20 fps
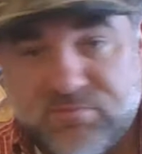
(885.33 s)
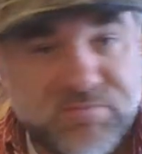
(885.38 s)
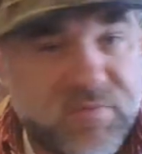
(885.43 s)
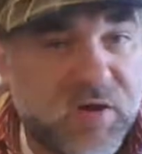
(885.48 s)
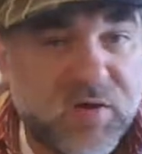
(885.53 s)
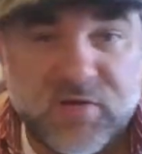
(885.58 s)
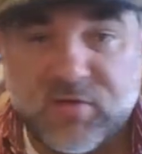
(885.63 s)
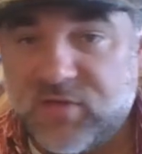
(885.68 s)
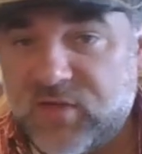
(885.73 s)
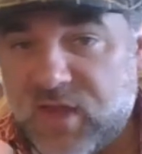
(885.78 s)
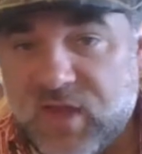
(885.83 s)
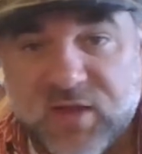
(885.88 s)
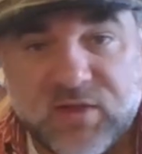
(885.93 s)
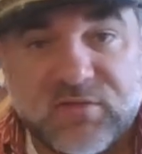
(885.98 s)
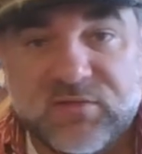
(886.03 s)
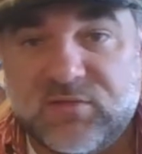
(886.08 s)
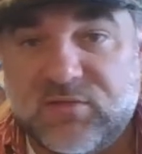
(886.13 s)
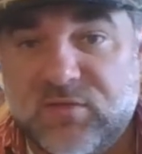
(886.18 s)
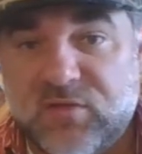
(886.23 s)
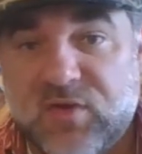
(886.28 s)
Heart
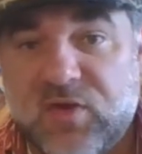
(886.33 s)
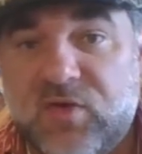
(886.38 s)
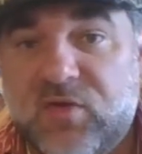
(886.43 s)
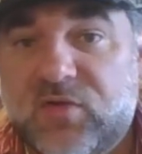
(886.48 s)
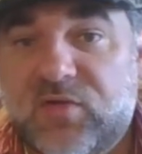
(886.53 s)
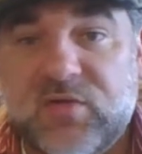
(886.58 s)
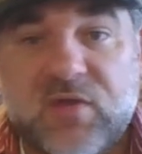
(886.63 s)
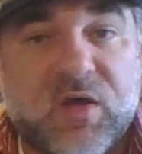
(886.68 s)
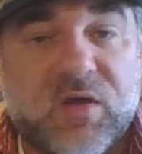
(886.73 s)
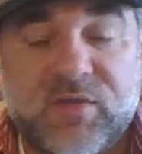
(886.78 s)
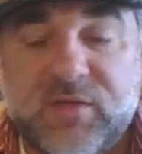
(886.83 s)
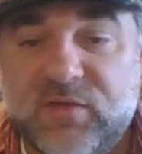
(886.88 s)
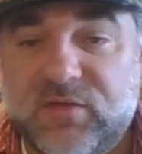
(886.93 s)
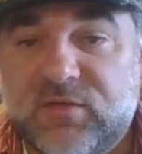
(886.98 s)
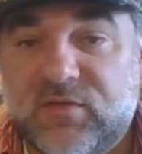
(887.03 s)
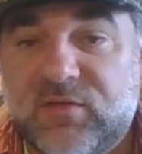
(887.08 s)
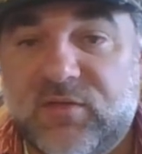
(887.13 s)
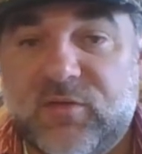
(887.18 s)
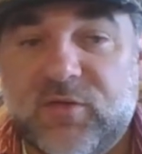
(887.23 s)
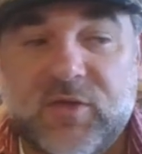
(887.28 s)
attacks, strokes, all these
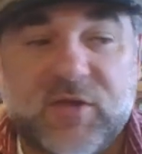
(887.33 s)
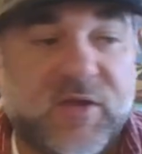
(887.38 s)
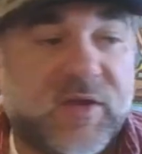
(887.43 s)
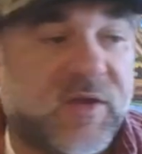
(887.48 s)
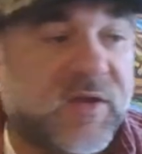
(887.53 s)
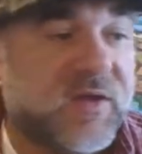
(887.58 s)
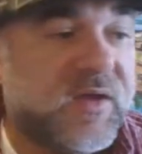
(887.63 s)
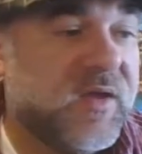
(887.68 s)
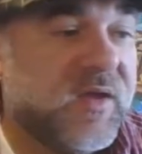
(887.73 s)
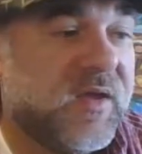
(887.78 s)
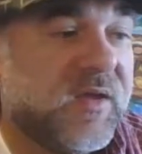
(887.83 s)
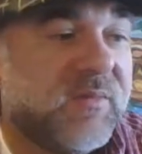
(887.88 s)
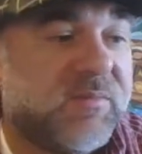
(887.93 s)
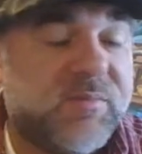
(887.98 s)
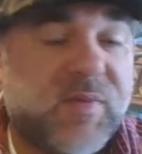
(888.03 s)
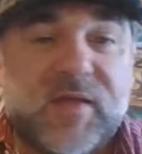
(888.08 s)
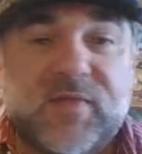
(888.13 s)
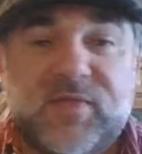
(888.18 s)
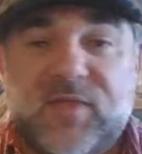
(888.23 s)
really bad